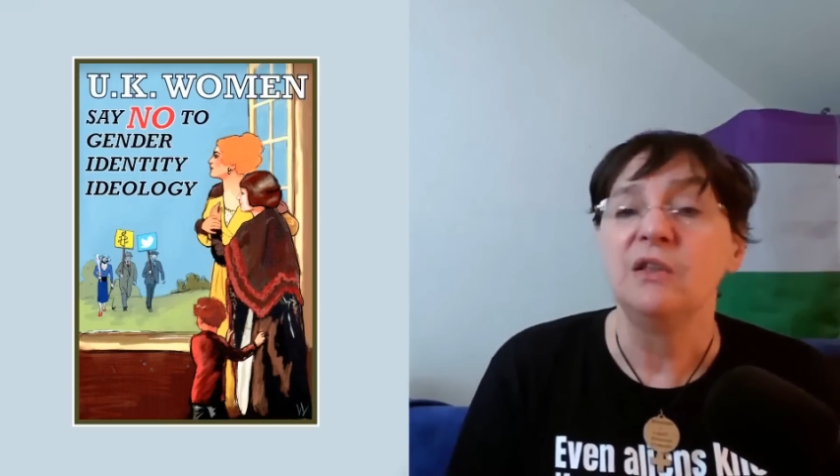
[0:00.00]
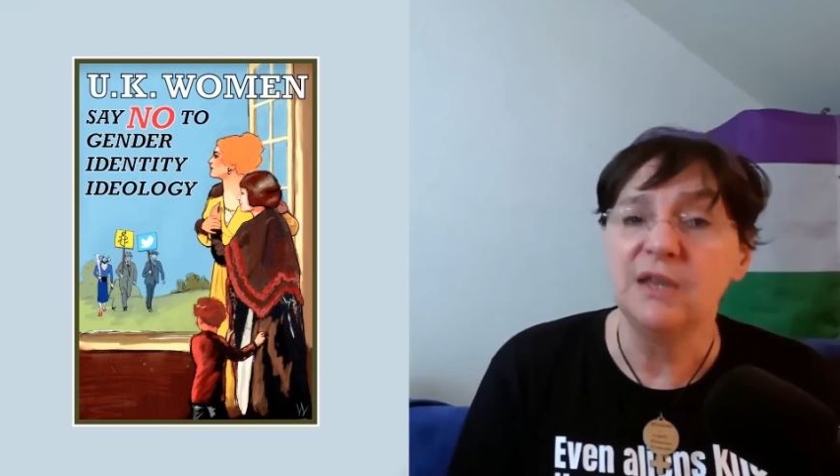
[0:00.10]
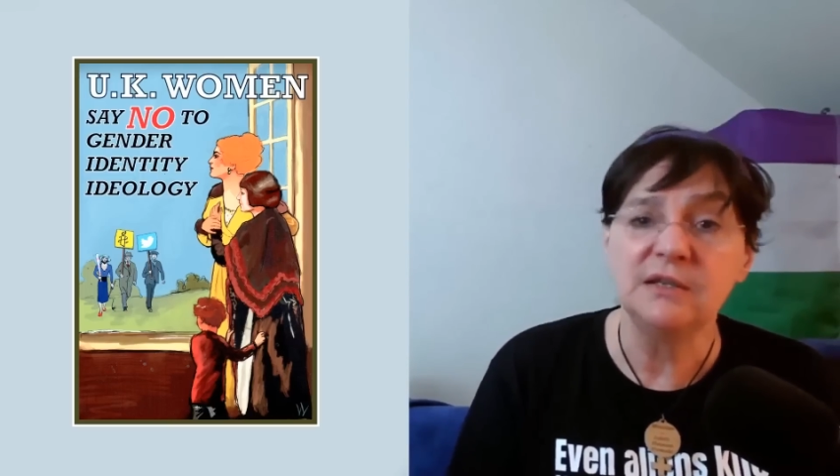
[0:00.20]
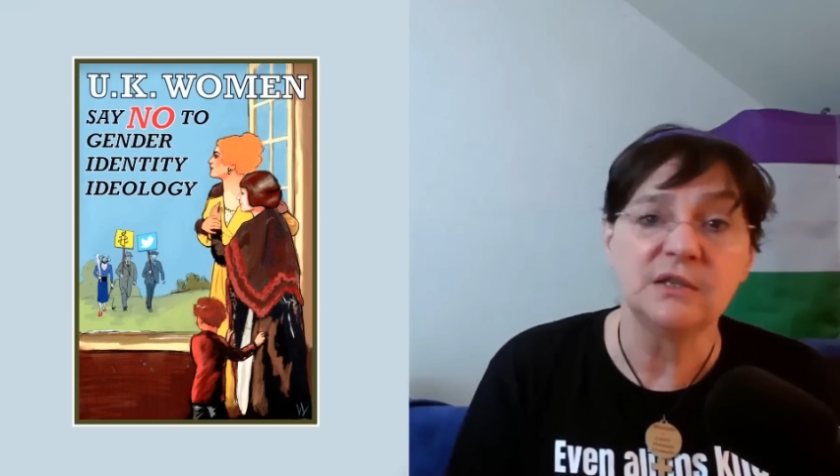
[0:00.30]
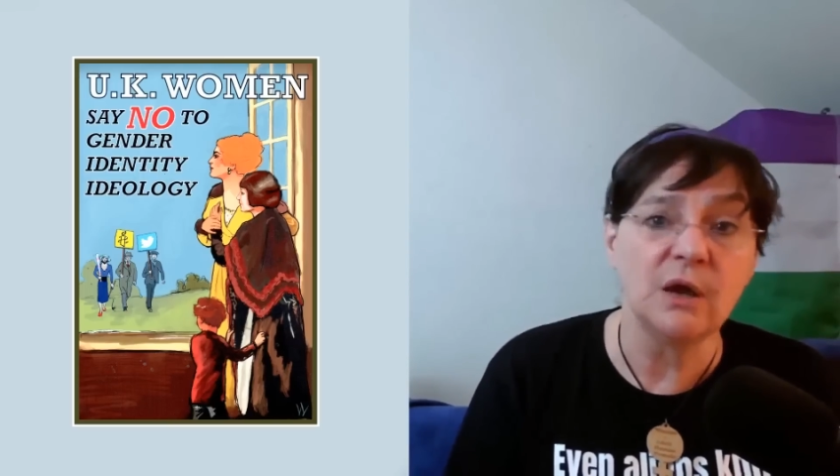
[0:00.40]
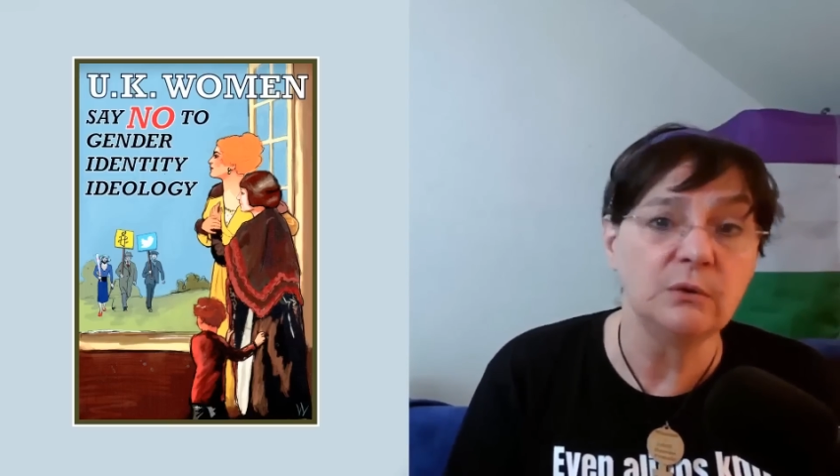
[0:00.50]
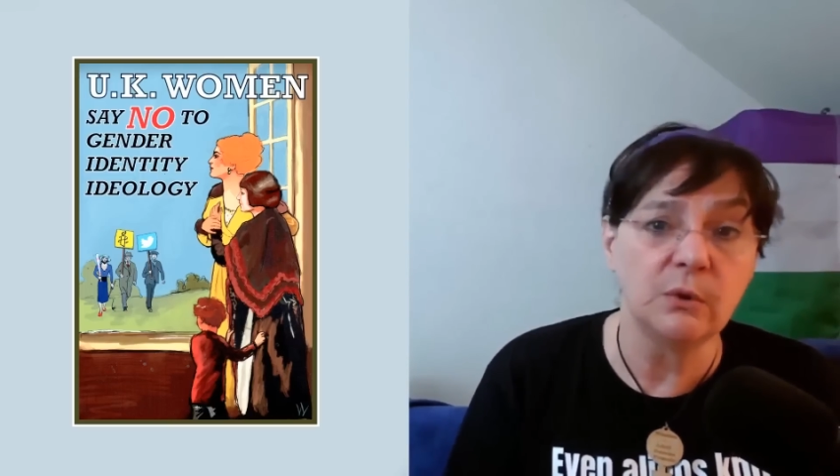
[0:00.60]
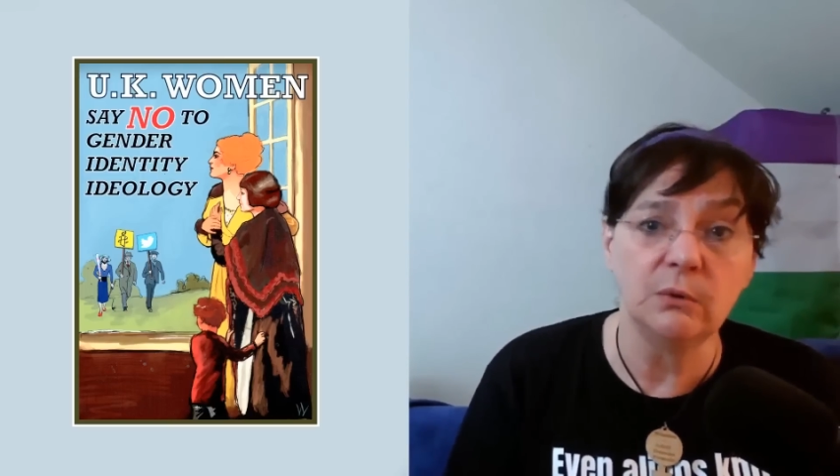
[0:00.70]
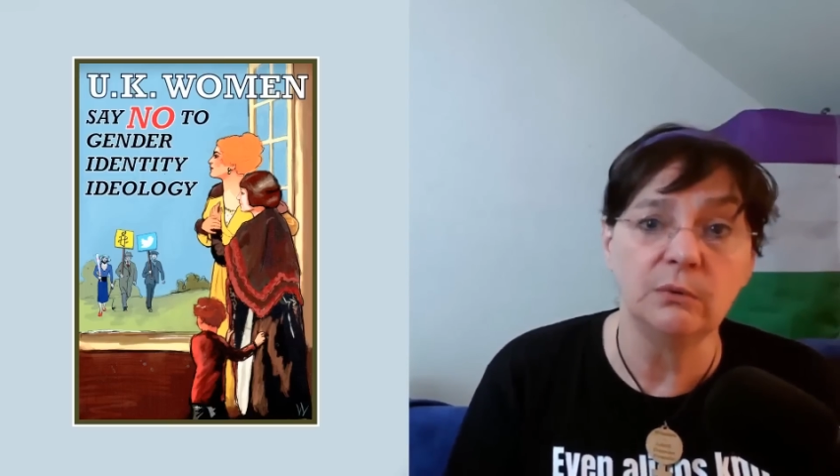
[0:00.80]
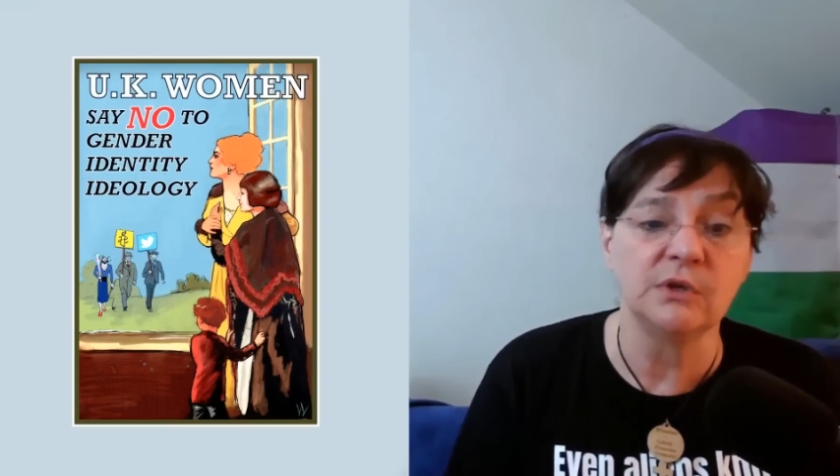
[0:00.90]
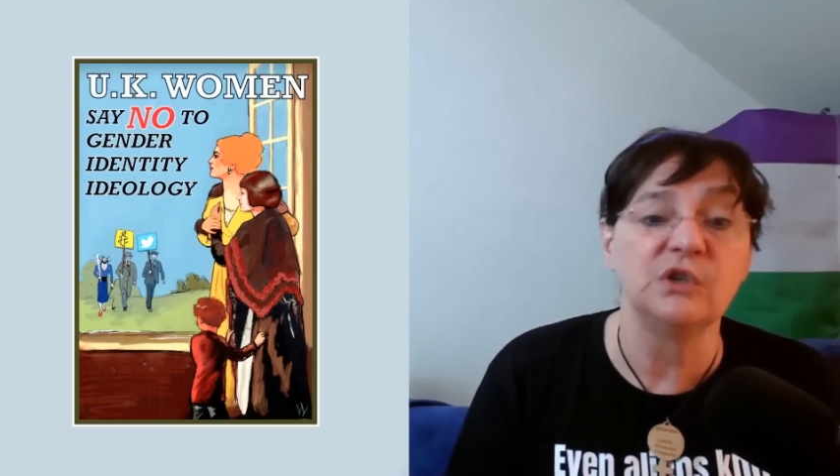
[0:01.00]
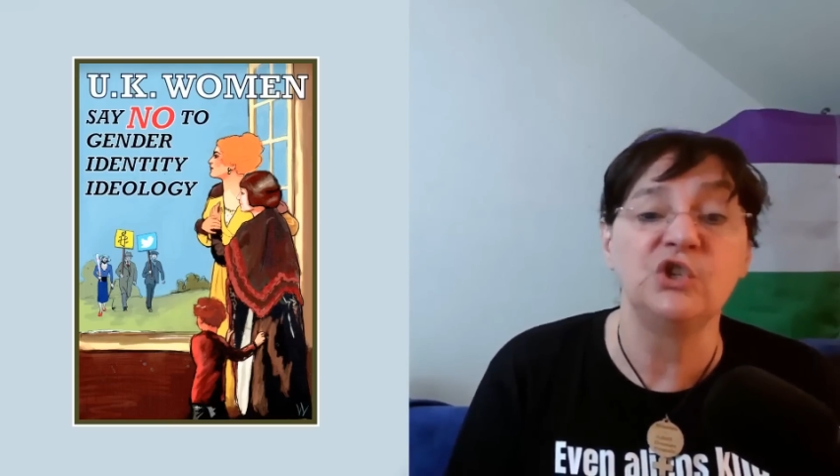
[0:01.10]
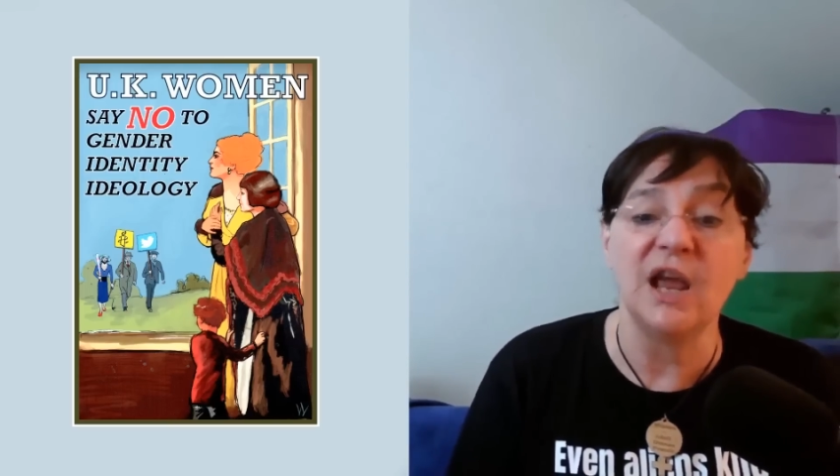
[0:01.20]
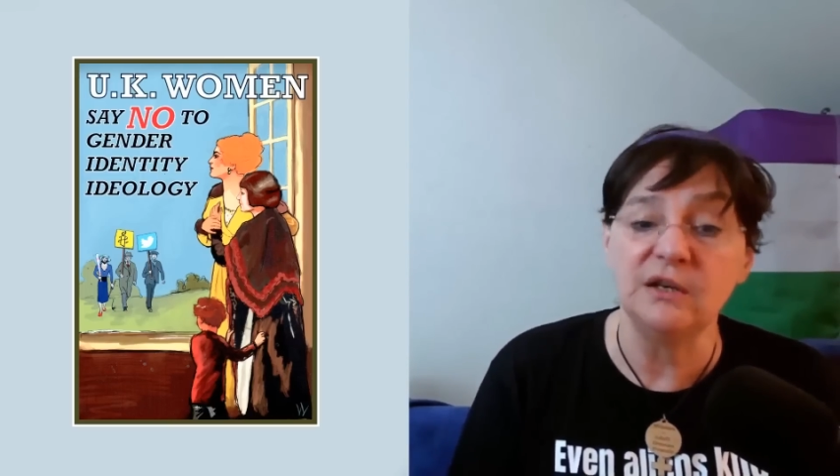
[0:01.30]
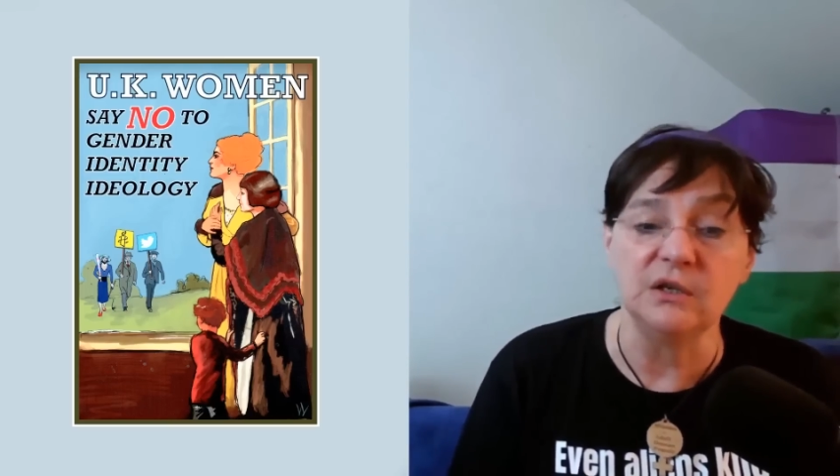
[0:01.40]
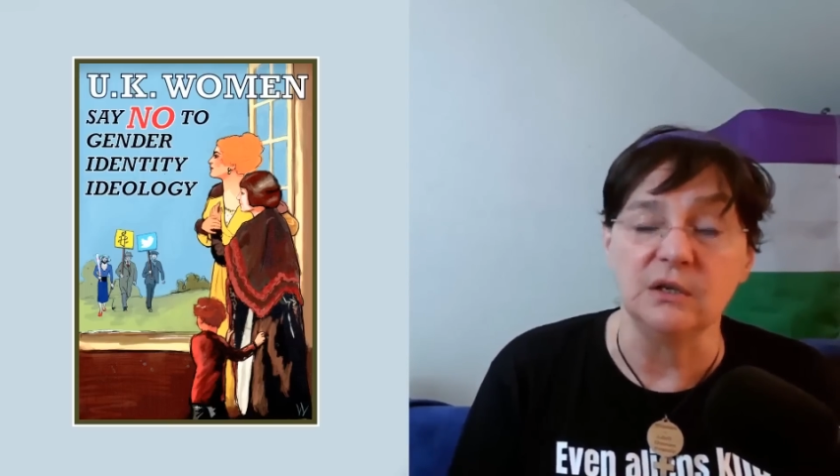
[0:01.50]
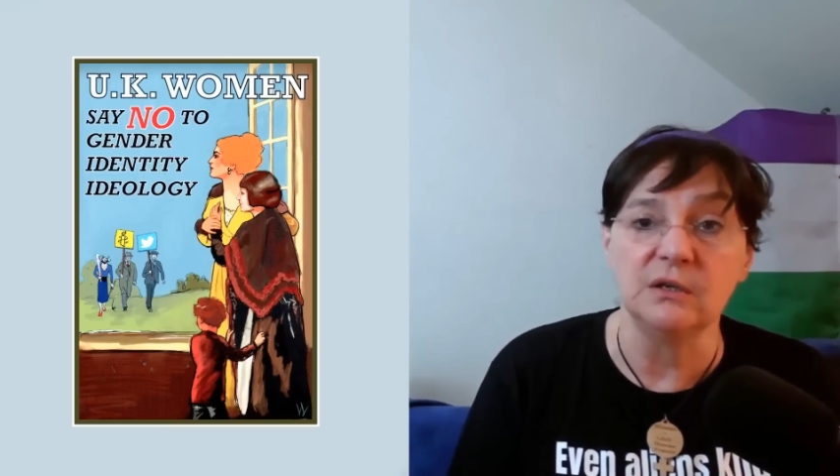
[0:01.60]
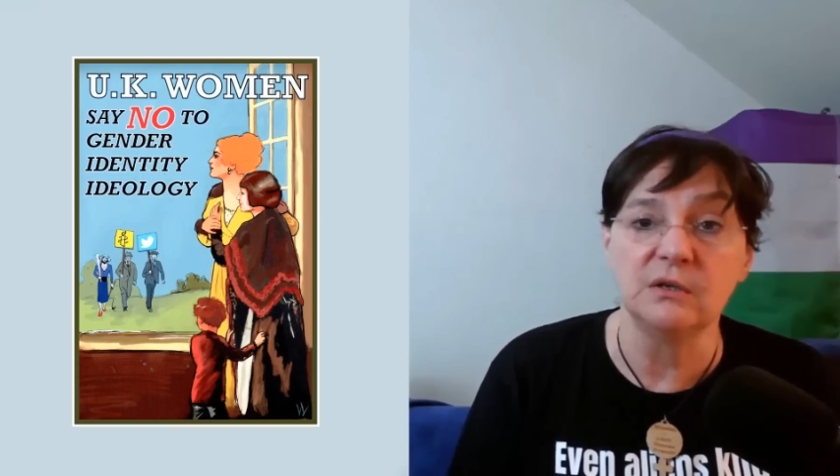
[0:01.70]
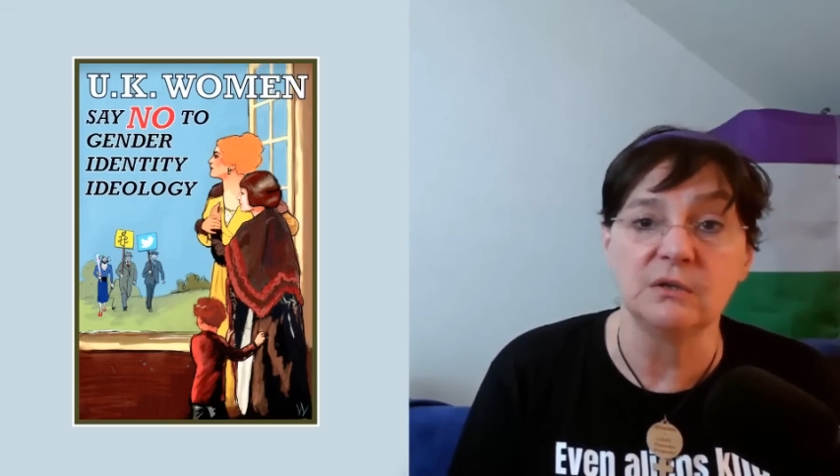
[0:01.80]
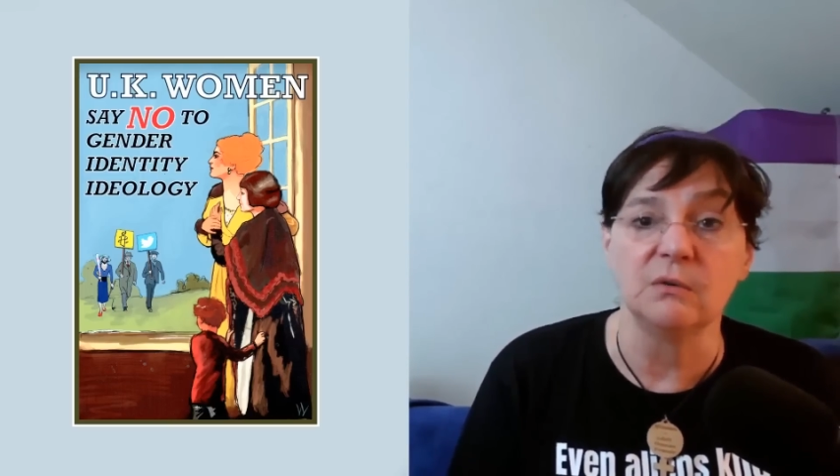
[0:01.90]
These so-called
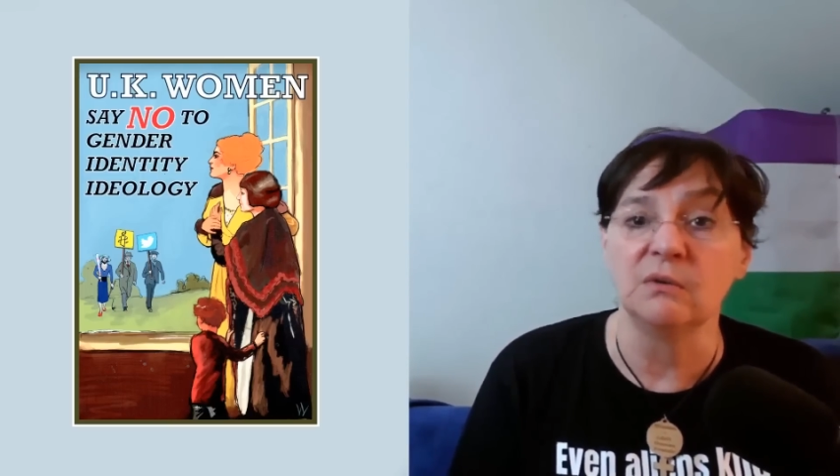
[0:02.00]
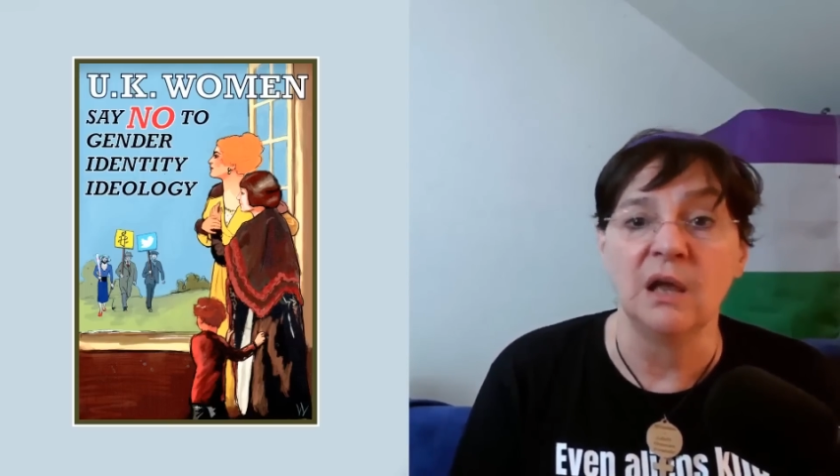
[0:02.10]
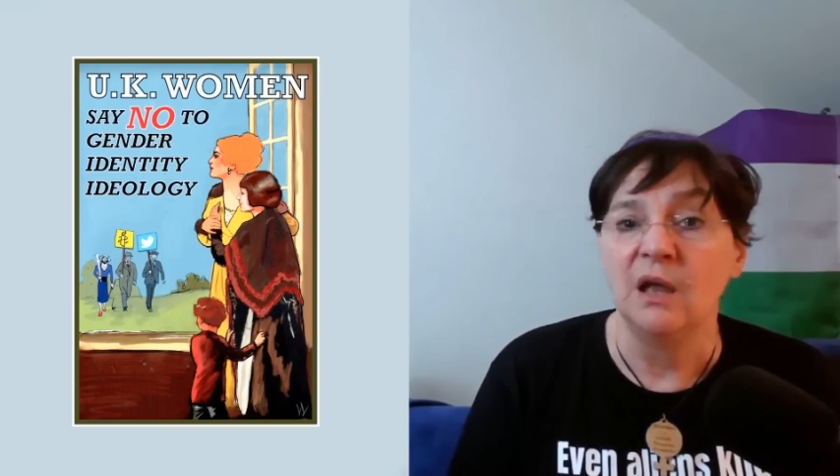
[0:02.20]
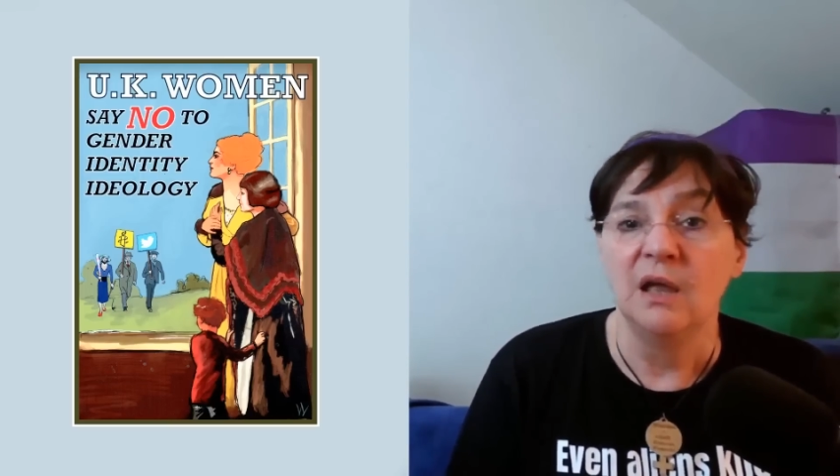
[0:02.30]
genders or